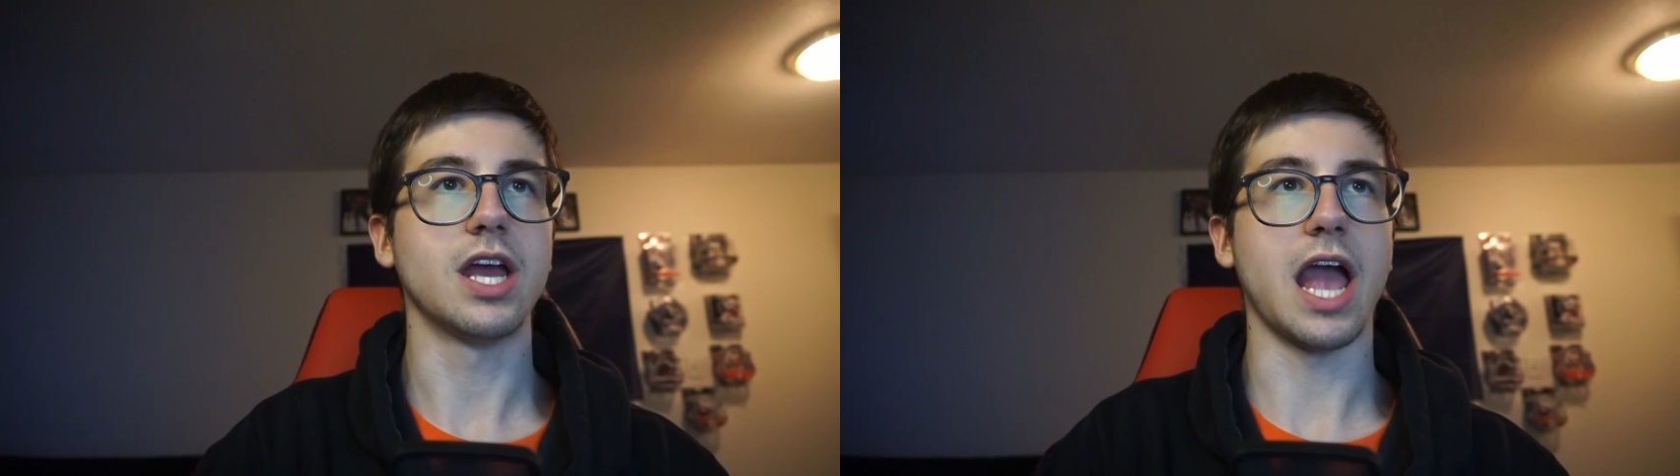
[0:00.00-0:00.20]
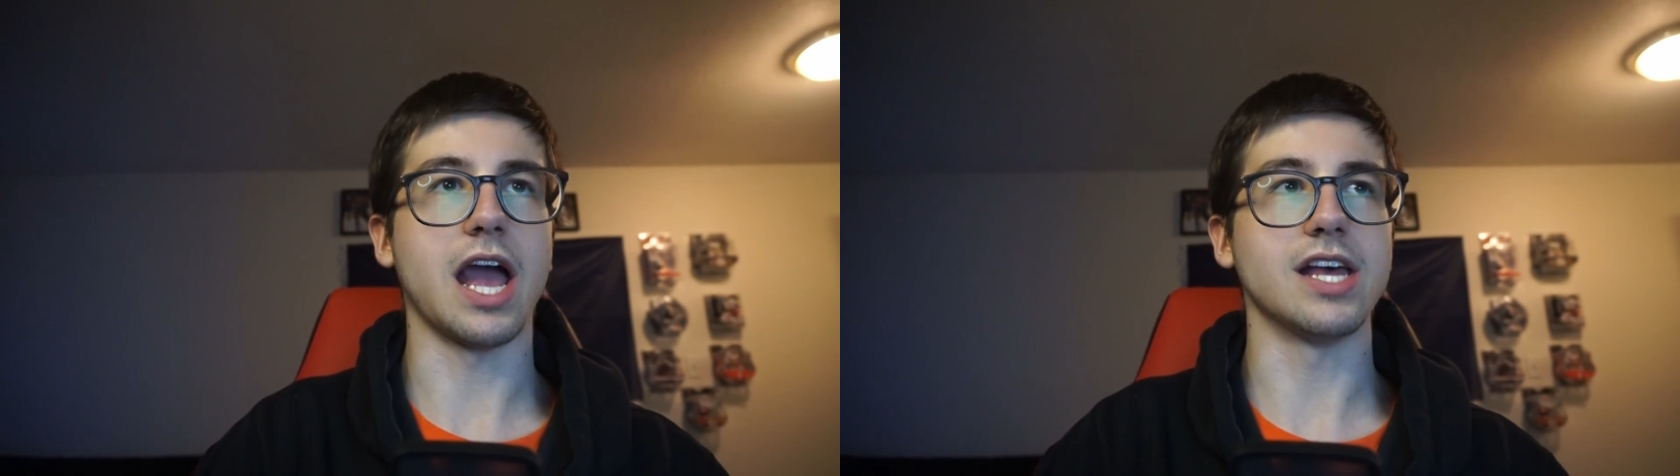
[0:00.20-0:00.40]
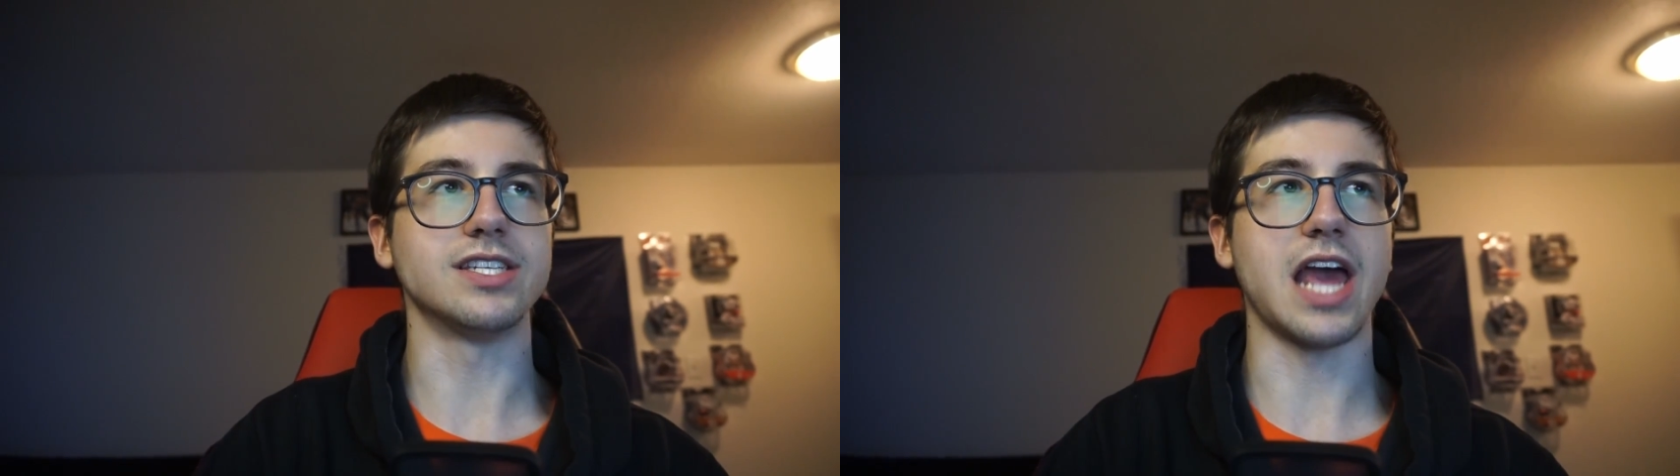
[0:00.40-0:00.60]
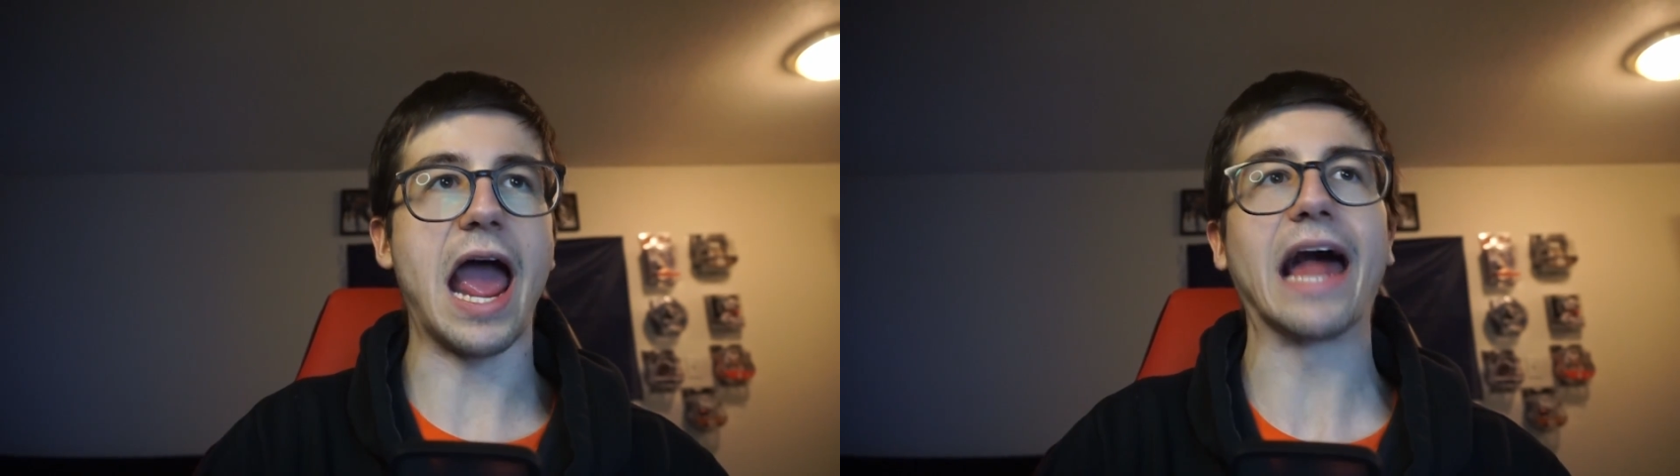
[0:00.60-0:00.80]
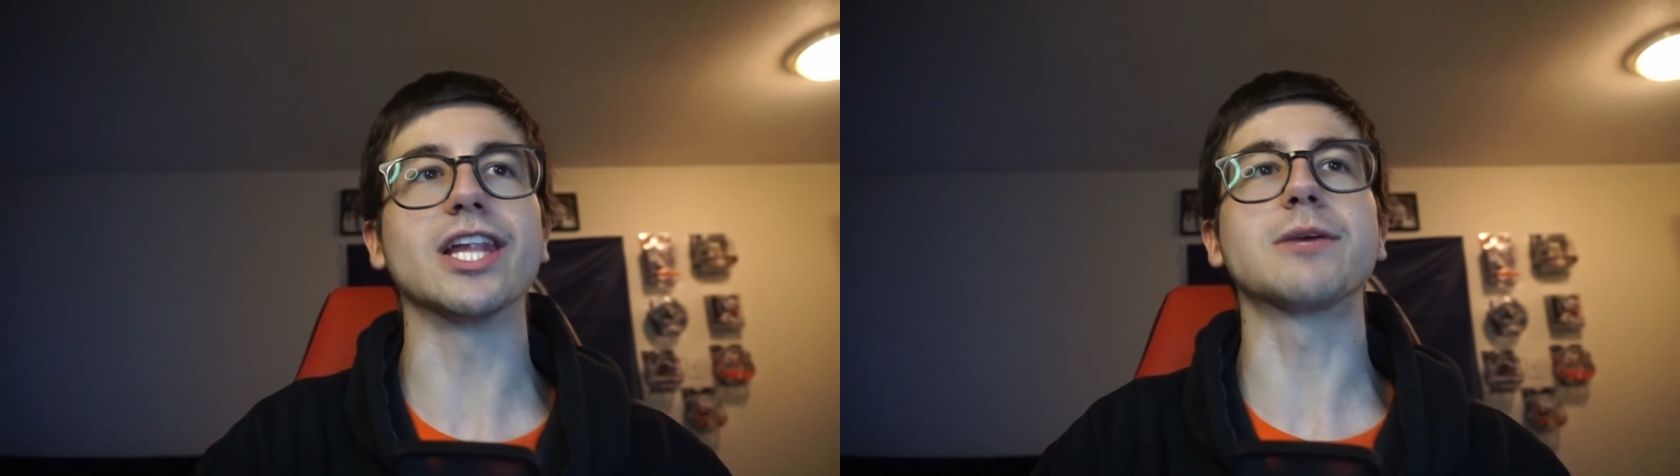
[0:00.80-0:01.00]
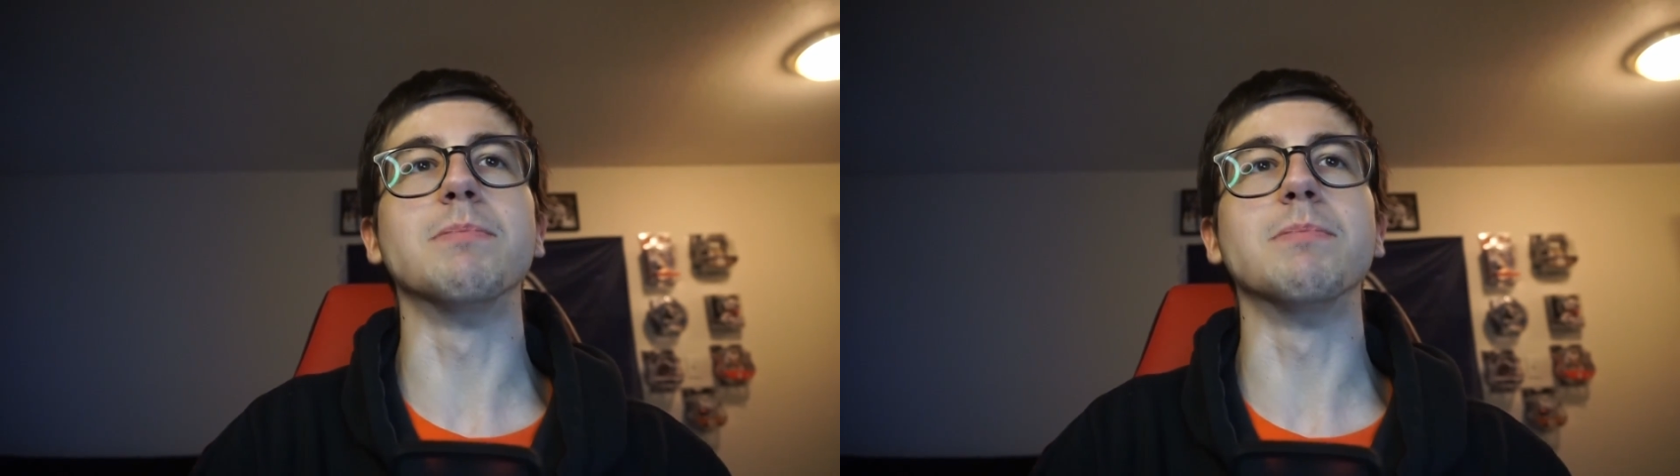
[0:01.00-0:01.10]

as uh, Alek